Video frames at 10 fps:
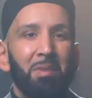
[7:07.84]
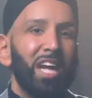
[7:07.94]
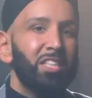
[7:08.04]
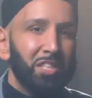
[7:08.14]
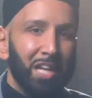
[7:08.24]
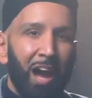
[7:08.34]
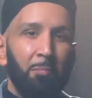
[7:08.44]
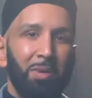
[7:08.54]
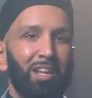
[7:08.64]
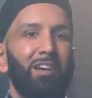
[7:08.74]
Imagine
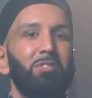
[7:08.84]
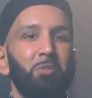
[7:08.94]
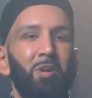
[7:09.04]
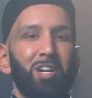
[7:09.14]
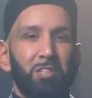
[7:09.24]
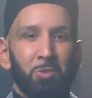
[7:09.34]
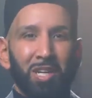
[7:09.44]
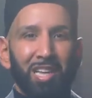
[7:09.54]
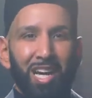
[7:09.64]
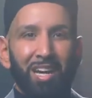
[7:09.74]
how beloved you are
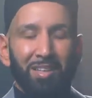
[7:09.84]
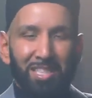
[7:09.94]
to Allah,